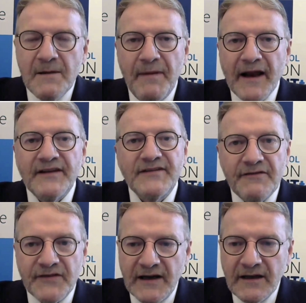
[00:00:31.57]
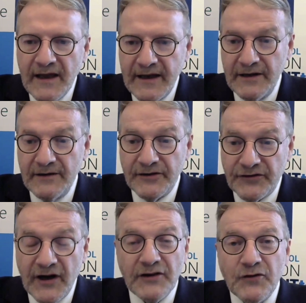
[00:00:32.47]
But as ever, here at
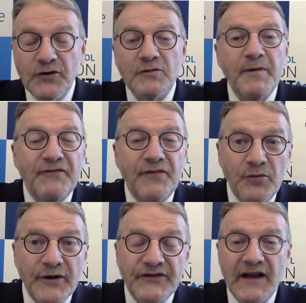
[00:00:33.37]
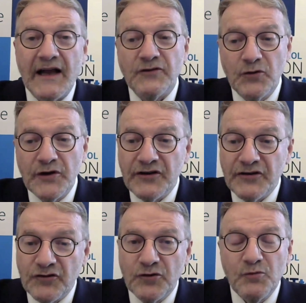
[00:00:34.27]
Straight Talk, before we start talking to
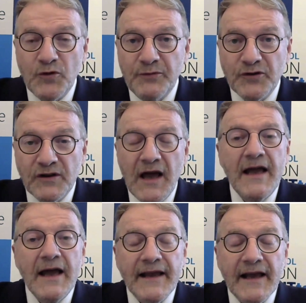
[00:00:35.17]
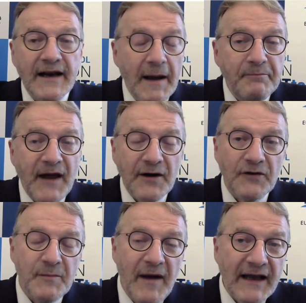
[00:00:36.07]
Sean, we will get an update
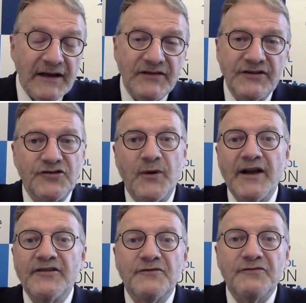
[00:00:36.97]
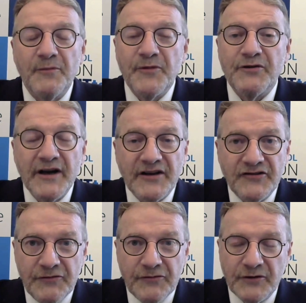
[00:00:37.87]
on the market situation from the Director
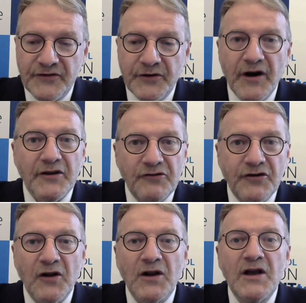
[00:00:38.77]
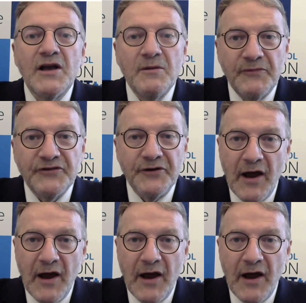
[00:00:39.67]
General of EUROCONTROL, Mr.